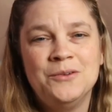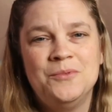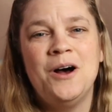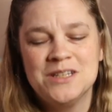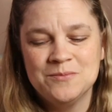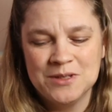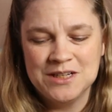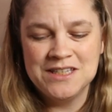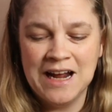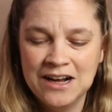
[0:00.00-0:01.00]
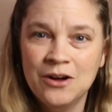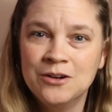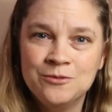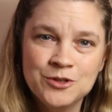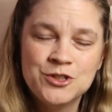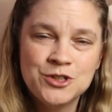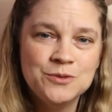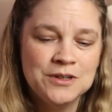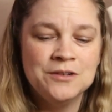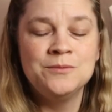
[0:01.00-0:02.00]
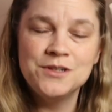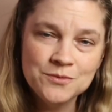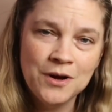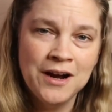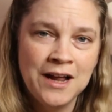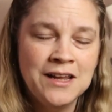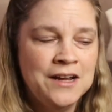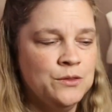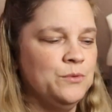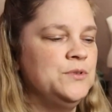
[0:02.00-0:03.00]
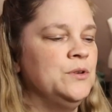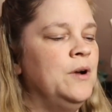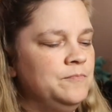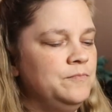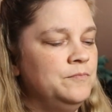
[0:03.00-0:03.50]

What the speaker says: possibly snag on for sure, which is why I like those so much.